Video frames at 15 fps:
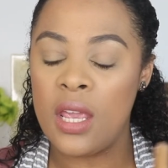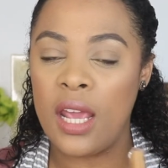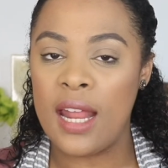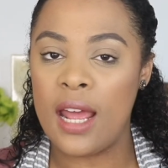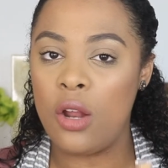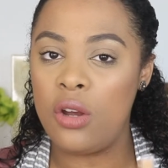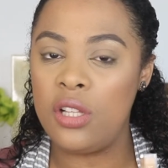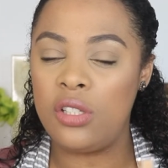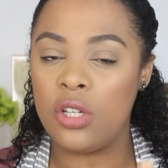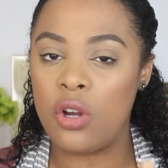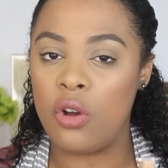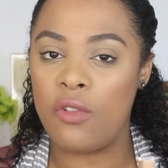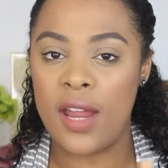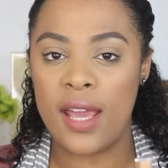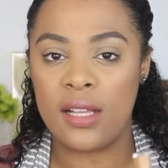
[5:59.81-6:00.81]
and I don't need to
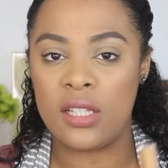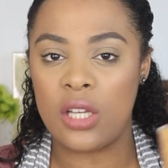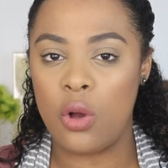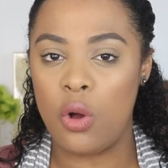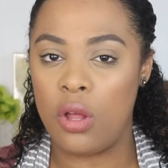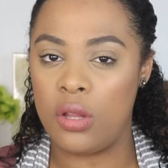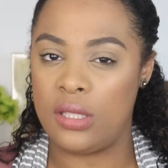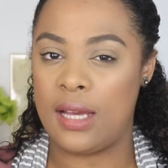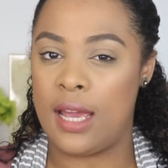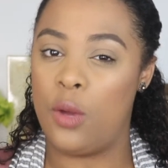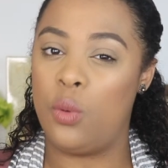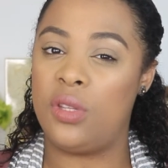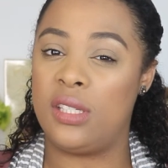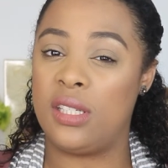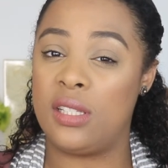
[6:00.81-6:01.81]
correct all the
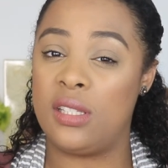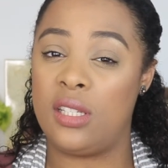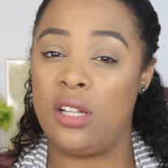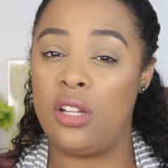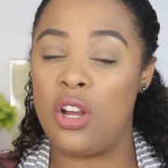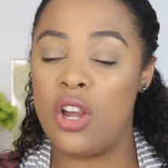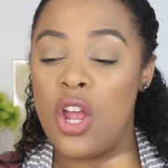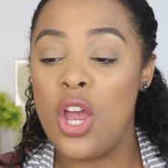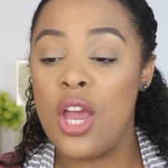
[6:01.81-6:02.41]
time with this concealer